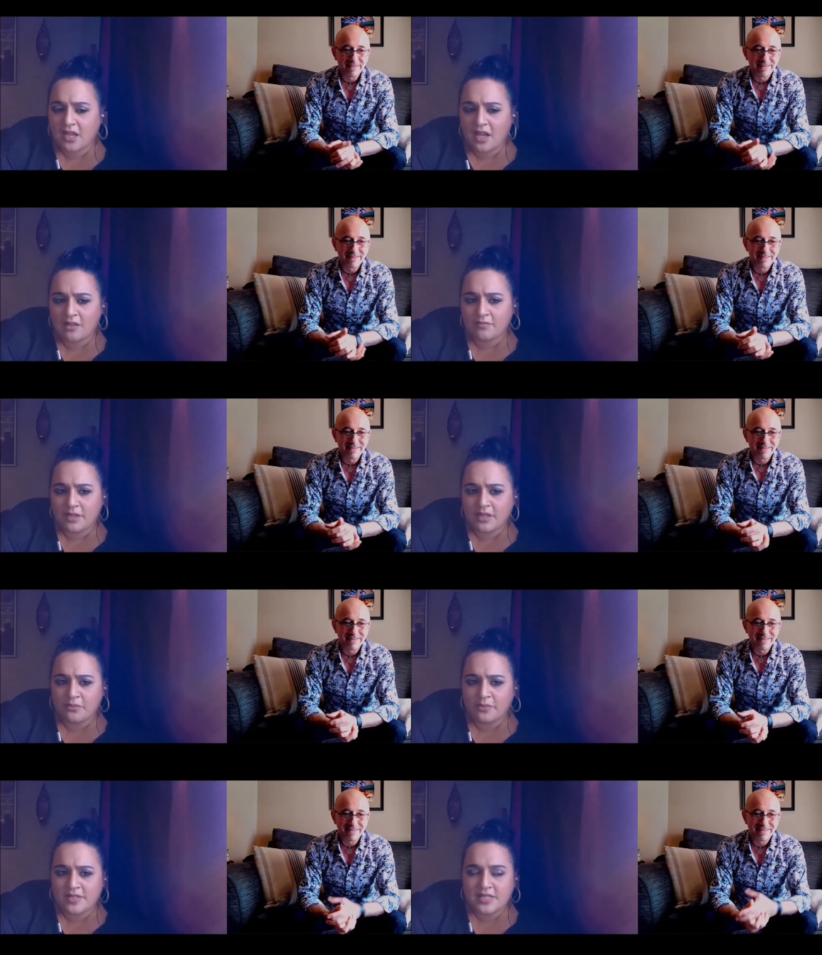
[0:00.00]
Speaker 1: Um,
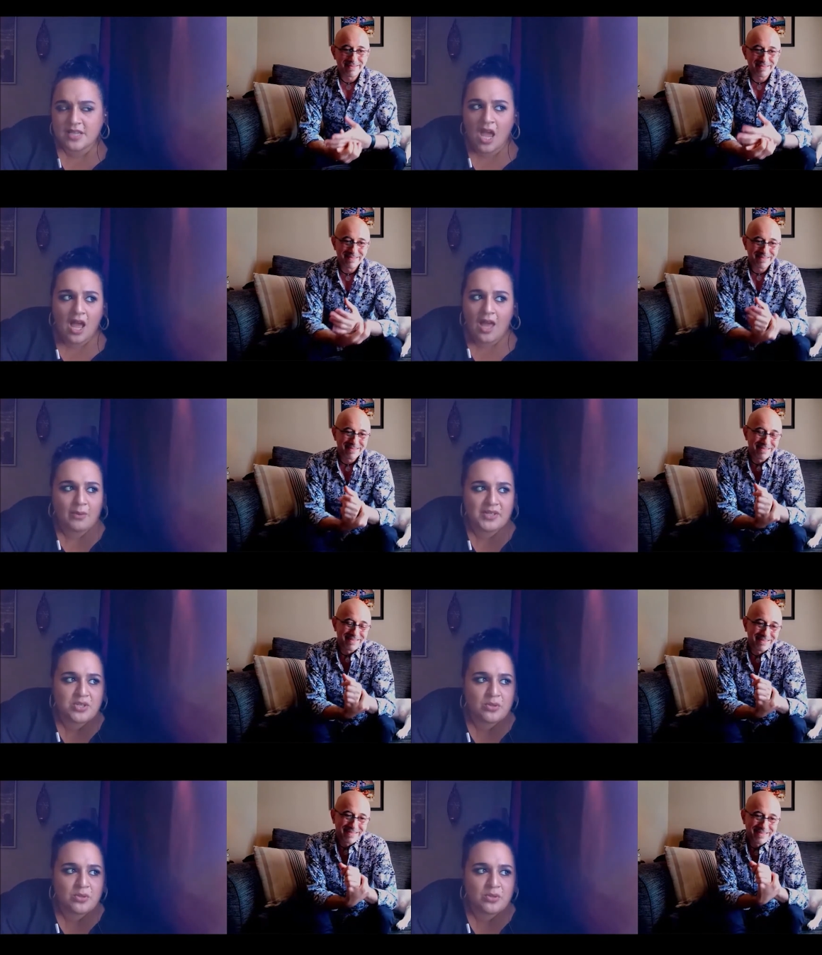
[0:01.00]
it was, I went
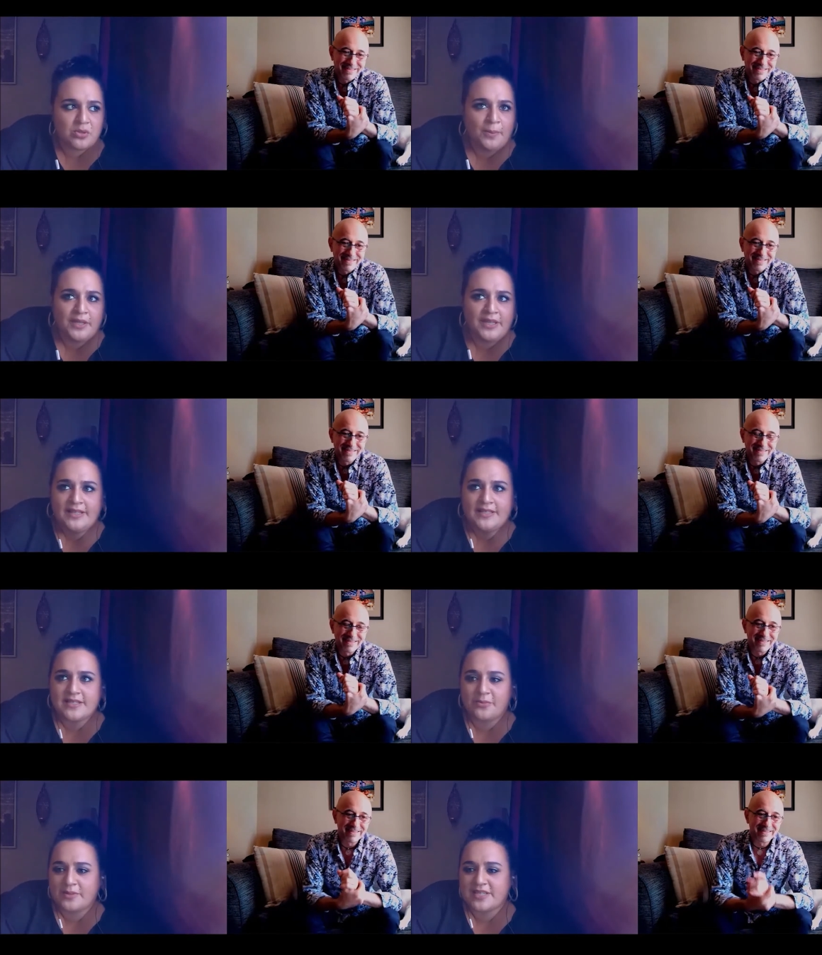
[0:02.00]
to another
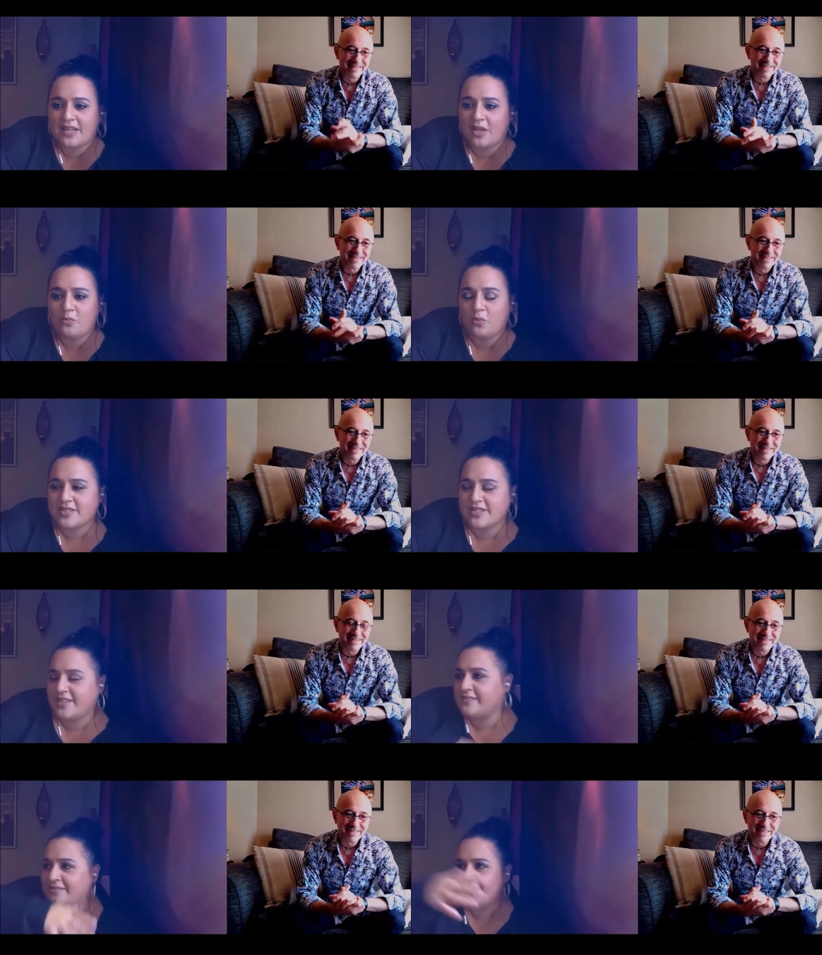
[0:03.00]
place. It was like I
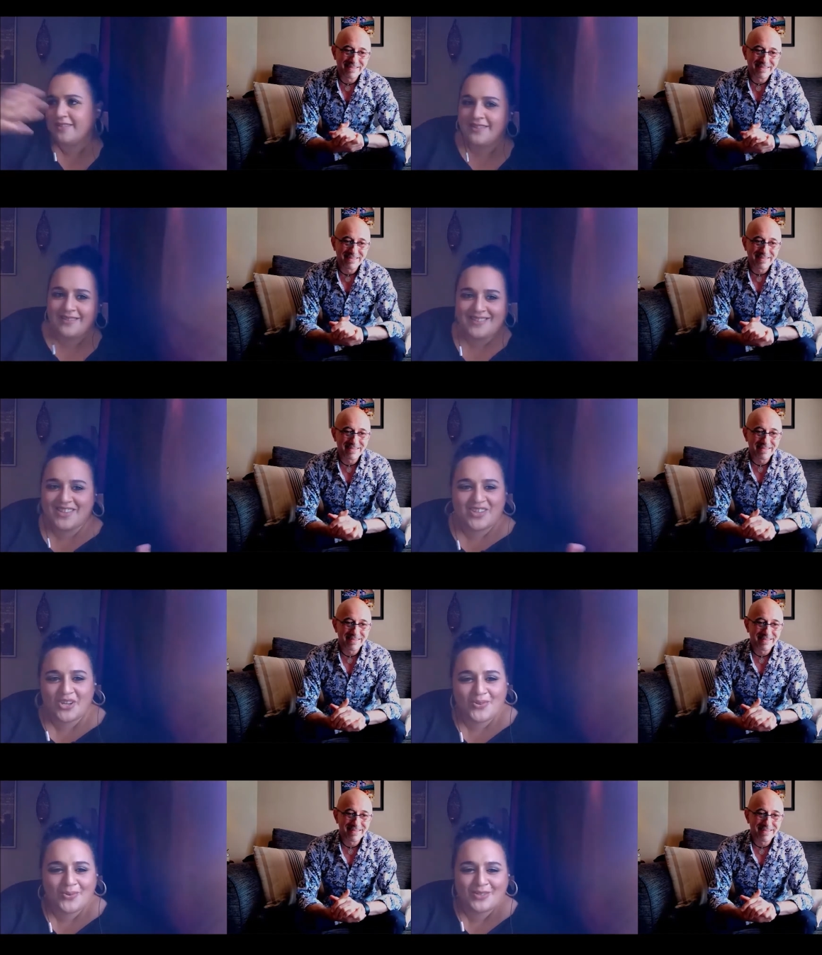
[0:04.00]
wasn't, you
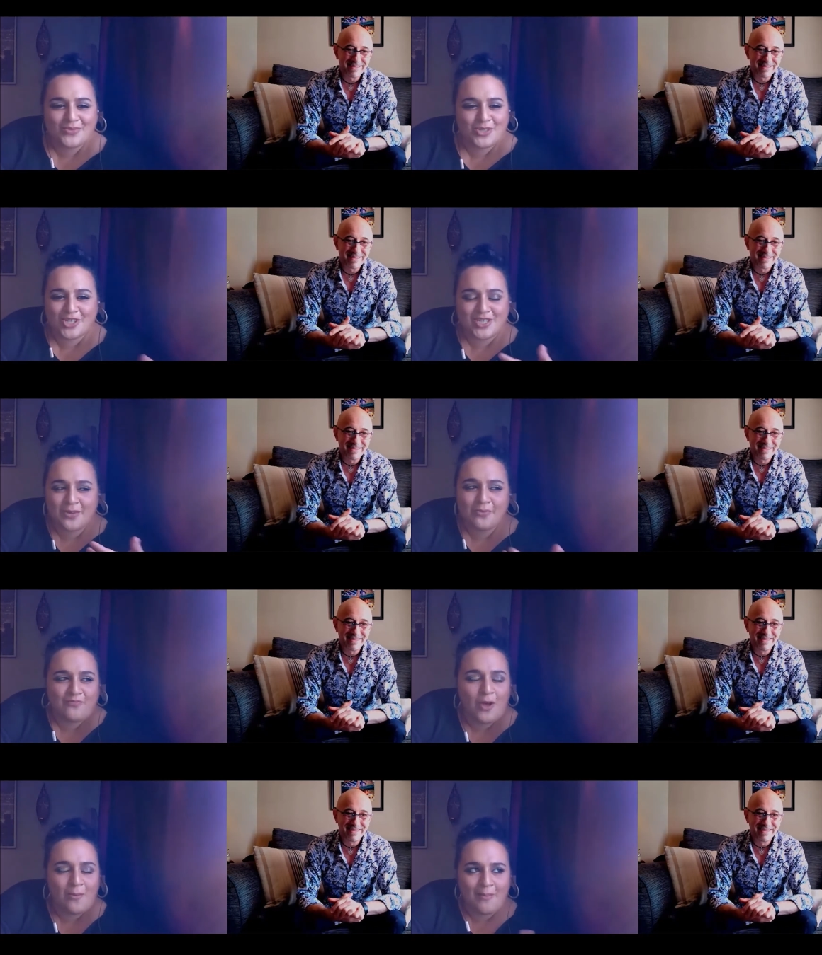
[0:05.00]
know, it just, it
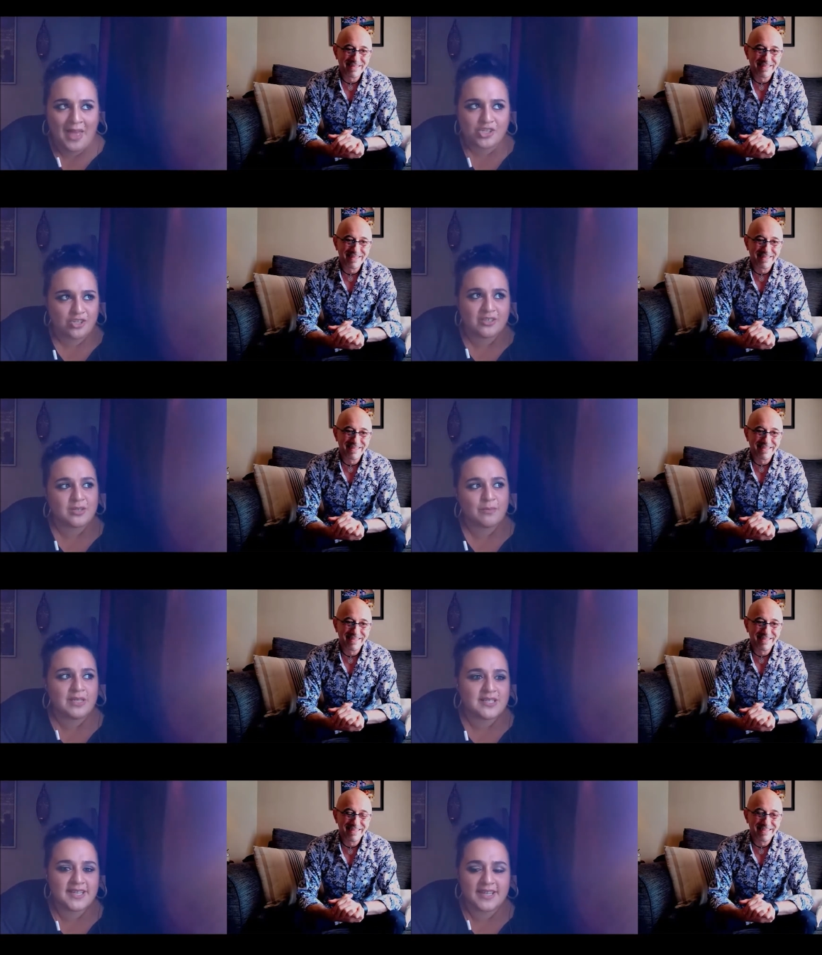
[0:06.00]
felt magical to me
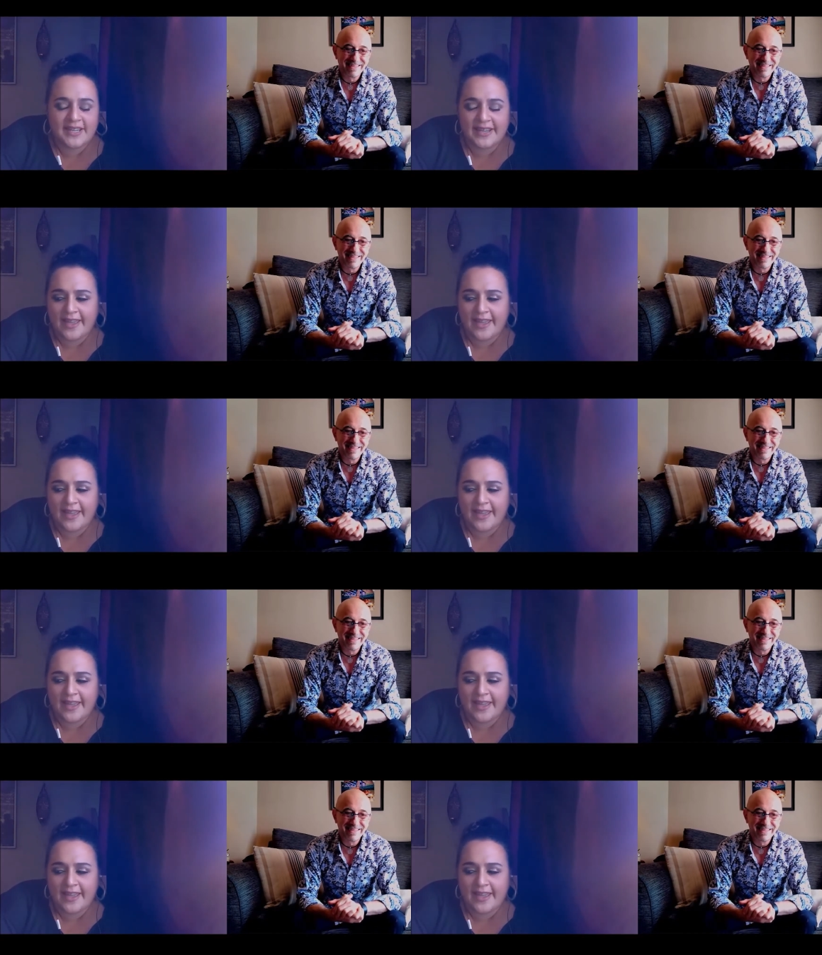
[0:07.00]
singing.